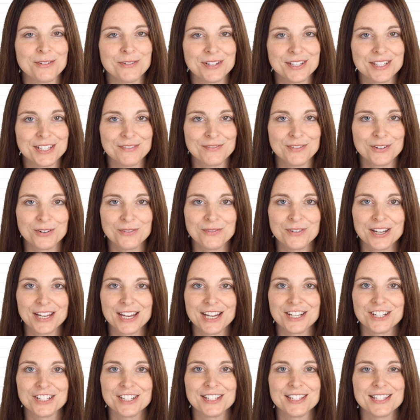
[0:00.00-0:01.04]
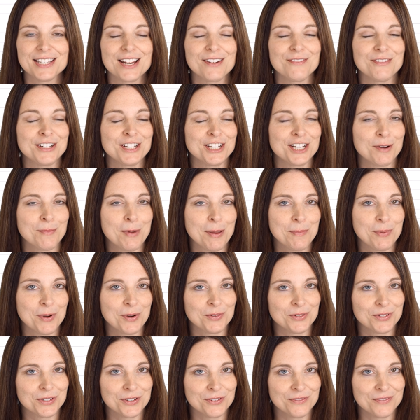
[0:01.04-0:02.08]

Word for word: to receive notifications every time I post